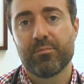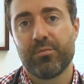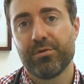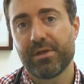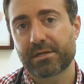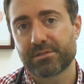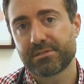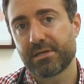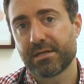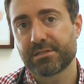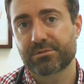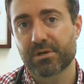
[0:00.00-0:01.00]
both
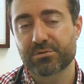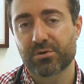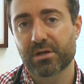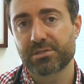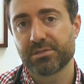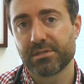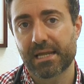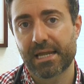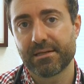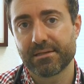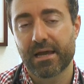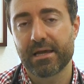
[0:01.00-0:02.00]
exercise, stress reduction,
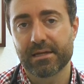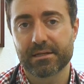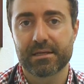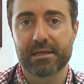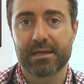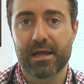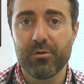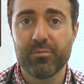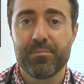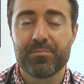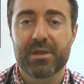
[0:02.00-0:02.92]
and diet can help.